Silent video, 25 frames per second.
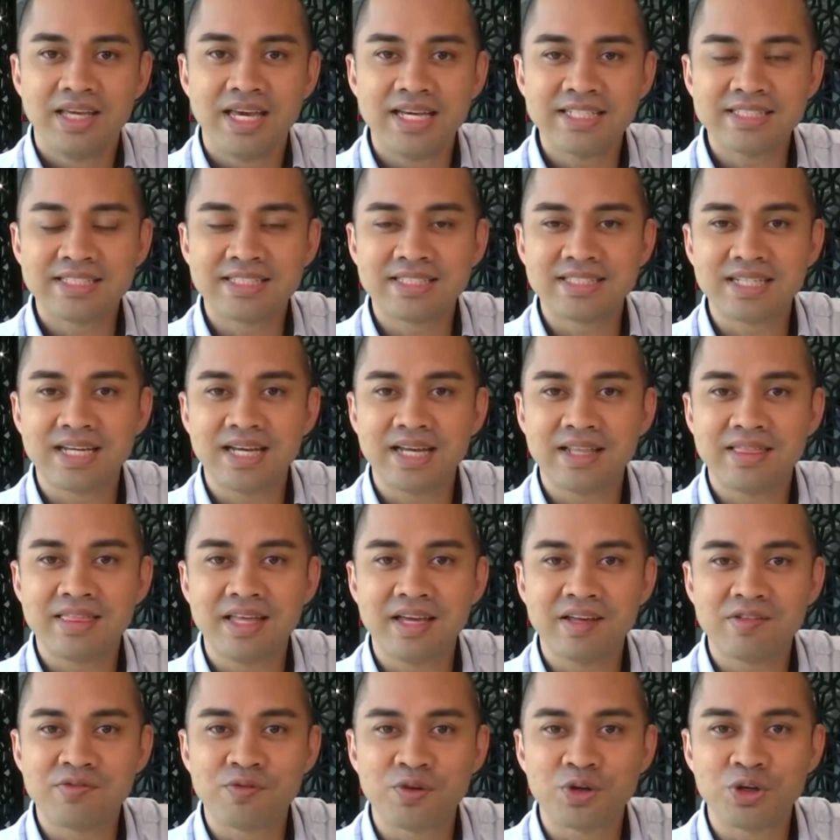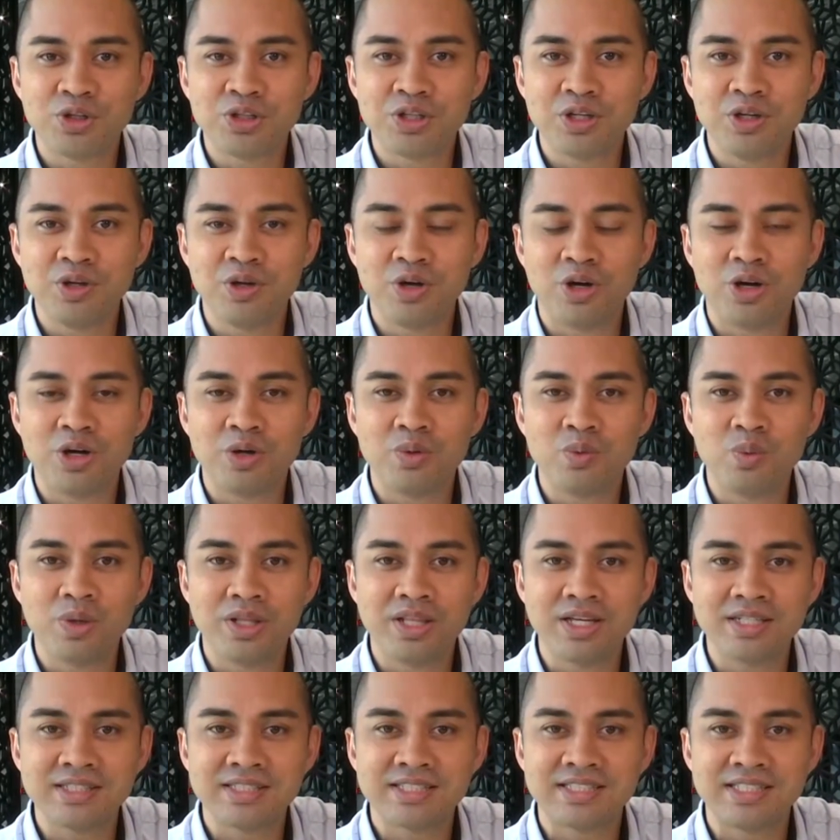Yes, uh, thanks for continuing on
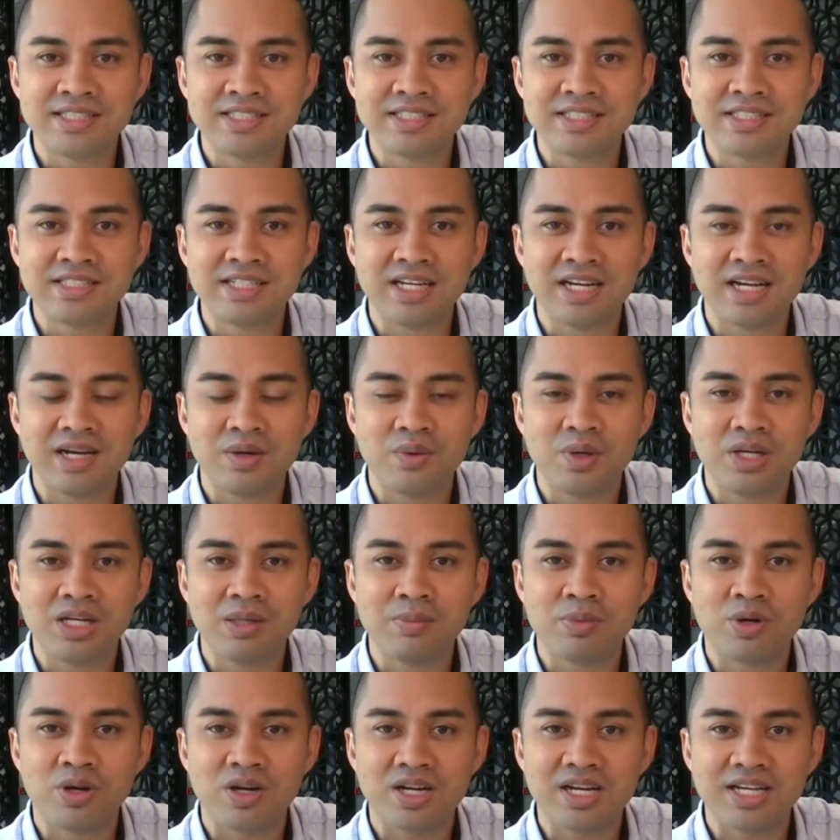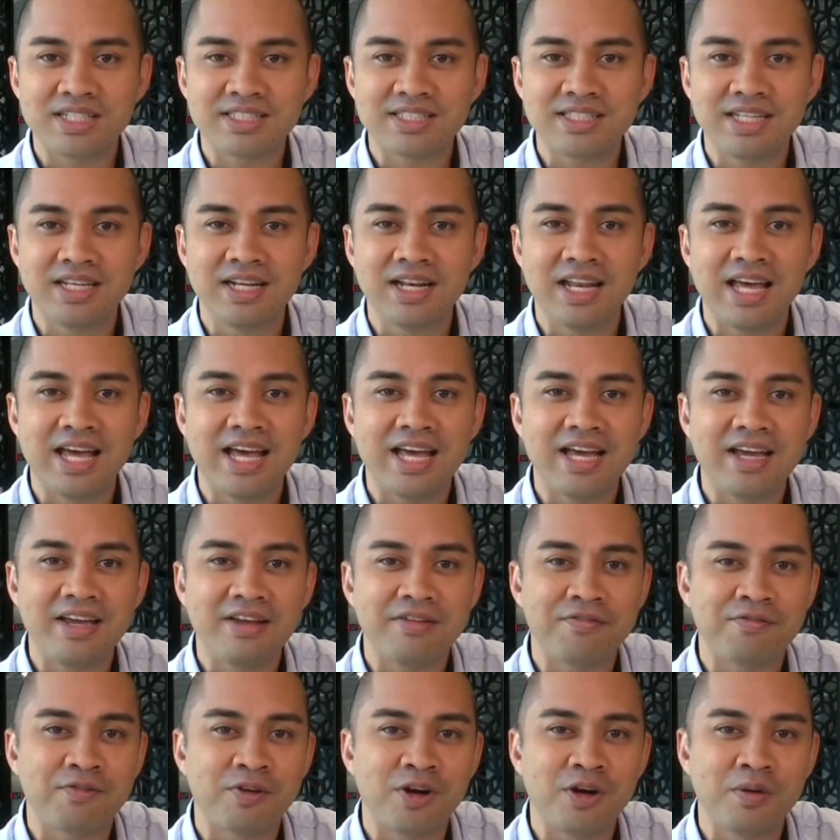with us. This is Niaga Awani broadcasting
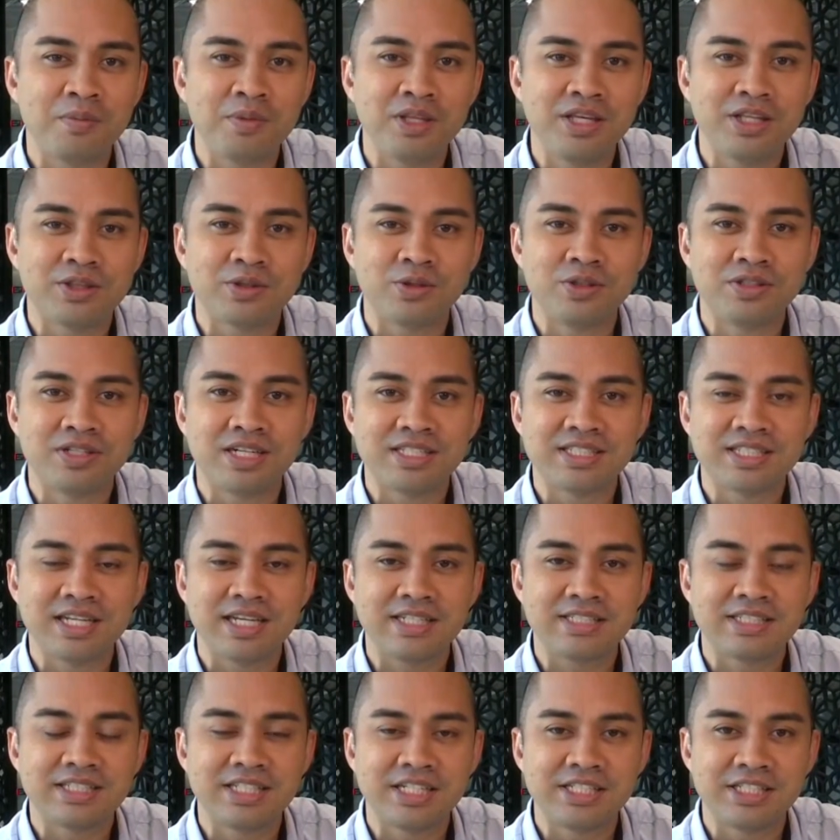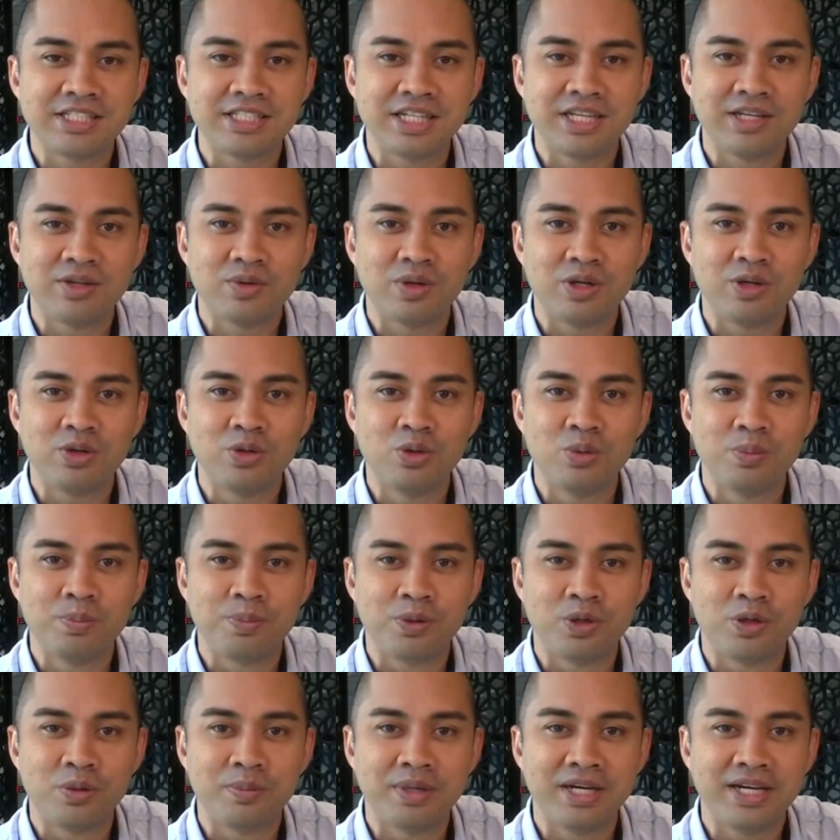live from the Tun Exchange here in Kuala Lumpur.